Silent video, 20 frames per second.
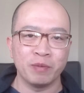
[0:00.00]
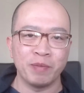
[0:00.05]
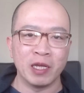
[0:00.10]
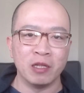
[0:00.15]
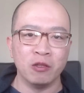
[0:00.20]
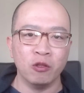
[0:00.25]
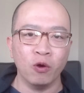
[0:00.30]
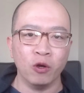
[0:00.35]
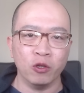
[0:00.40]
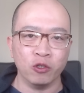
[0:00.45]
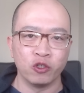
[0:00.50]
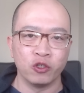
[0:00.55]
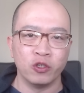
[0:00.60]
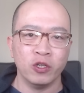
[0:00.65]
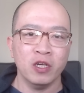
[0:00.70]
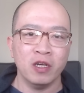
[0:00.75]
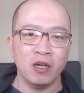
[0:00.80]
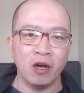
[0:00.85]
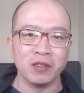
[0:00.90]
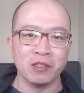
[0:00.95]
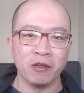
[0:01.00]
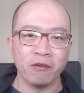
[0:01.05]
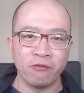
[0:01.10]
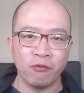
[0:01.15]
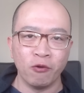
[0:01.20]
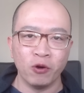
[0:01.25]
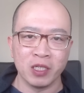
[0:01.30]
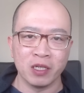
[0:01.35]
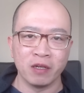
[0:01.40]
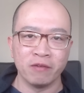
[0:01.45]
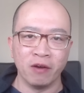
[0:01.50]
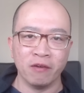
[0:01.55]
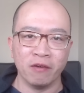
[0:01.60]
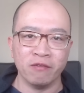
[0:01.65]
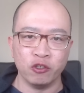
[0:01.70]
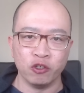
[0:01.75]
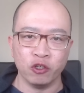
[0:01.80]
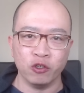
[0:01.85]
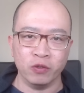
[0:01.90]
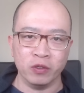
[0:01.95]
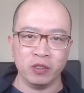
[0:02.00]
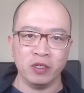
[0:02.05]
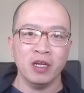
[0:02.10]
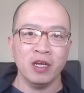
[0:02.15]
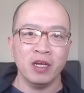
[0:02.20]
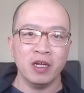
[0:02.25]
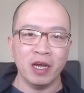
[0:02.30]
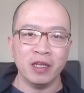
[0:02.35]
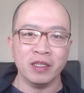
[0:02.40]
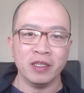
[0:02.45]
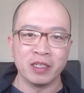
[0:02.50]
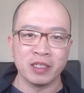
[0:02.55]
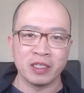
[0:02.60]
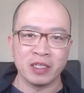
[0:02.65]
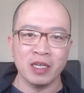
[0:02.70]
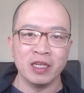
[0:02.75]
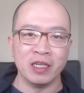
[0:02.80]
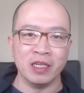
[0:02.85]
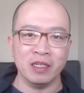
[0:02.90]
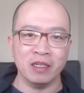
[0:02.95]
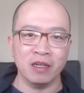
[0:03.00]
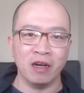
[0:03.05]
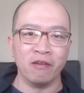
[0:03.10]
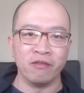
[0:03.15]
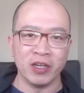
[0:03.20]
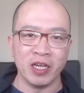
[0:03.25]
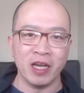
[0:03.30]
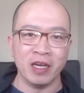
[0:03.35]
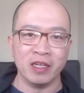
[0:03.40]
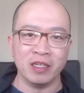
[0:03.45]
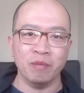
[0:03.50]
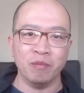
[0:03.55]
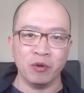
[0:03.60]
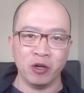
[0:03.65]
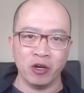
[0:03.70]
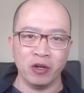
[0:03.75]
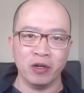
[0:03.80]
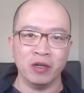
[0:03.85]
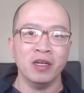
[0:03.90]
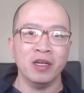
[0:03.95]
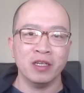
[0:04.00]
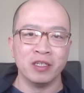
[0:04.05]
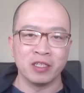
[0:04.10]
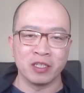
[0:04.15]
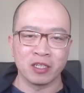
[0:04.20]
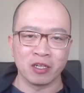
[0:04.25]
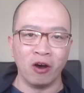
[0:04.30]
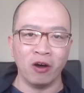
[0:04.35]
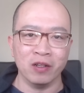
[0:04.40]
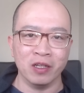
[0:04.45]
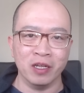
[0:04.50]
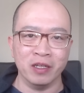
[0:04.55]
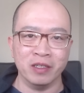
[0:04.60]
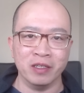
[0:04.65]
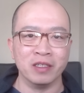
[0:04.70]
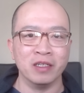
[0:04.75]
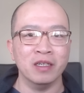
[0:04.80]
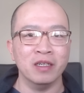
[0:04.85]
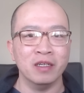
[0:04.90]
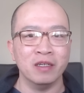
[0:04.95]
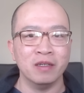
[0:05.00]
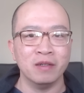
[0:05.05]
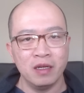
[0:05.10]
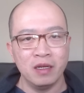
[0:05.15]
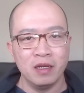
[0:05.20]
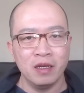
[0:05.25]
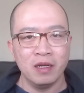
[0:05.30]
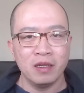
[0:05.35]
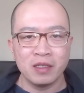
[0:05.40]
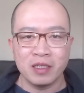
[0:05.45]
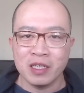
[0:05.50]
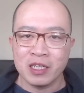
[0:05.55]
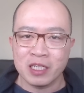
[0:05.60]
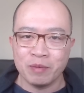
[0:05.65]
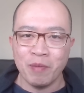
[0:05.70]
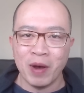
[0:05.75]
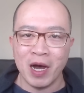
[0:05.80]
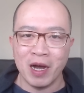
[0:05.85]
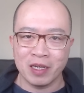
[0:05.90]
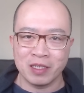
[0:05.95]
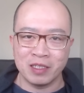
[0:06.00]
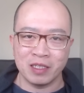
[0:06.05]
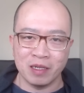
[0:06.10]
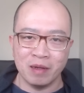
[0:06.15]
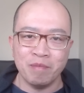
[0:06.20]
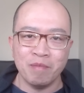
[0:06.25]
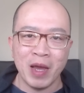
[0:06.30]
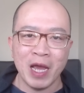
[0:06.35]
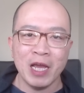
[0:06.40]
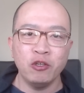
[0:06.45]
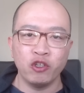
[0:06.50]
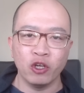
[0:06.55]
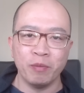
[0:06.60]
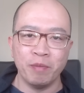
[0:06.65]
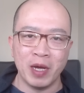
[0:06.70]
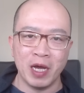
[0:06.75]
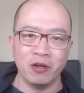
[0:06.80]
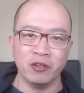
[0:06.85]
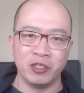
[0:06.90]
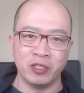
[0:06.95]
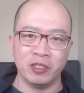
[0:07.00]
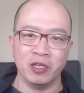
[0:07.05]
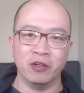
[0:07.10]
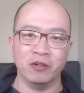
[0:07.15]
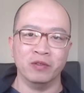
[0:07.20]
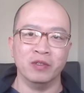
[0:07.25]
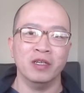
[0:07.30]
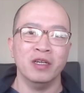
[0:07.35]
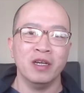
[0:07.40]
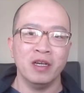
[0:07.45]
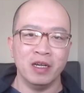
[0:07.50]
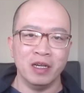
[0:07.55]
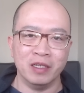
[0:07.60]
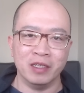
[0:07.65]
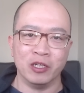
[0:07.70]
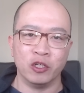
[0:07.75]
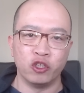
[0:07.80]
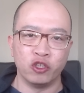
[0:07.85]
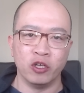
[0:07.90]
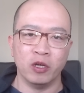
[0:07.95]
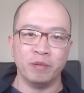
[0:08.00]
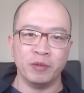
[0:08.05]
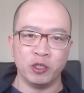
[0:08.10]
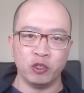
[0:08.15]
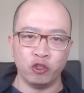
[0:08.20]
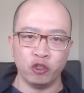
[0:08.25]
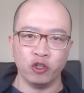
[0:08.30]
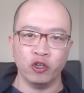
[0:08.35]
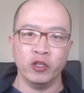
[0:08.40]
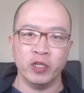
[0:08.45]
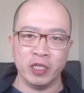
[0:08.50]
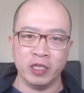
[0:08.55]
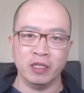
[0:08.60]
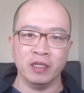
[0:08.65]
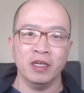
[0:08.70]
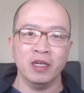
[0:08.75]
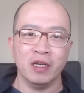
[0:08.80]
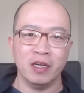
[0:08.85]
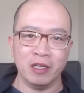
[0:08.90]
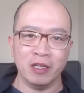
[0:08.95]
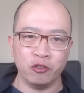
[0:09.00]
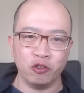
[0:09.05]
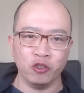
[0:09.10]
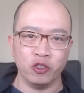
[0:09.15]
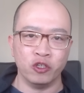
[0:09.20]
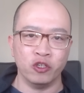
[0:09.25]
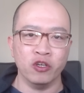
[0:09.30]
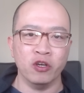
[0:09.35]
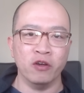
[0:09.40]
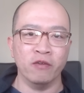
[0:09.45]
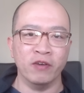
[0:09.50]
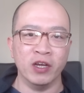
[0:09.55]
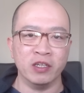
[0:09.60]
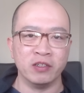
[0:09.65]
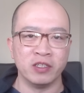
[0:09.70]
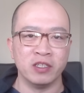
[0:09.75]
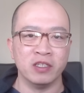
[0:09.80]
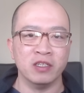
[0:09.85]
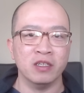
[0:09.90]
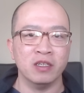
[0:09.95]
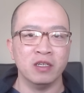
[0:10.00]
been launched on the 14th of June in the city of Edinburgh, Scotland. This marks a major milestone in the ship's journey into service.